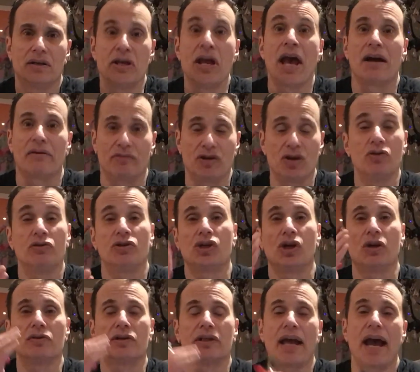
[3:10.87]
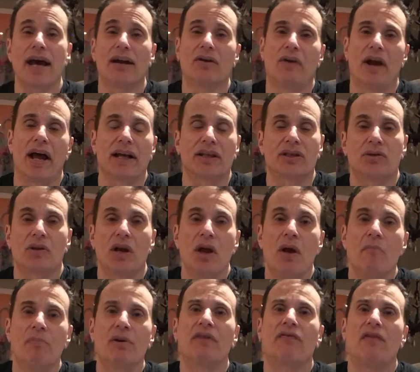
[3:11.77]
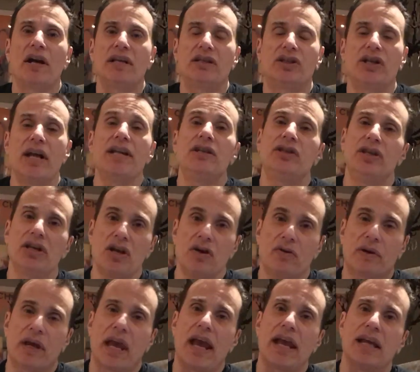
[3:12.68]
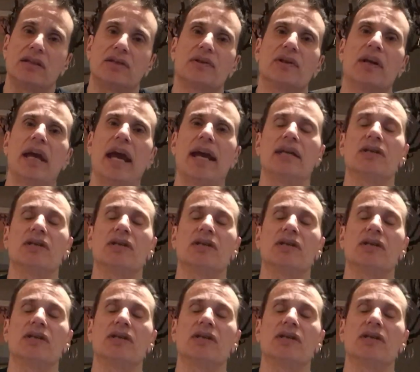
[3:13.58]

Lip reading: Yeah, you chose cataracts. But if I said to you, Case,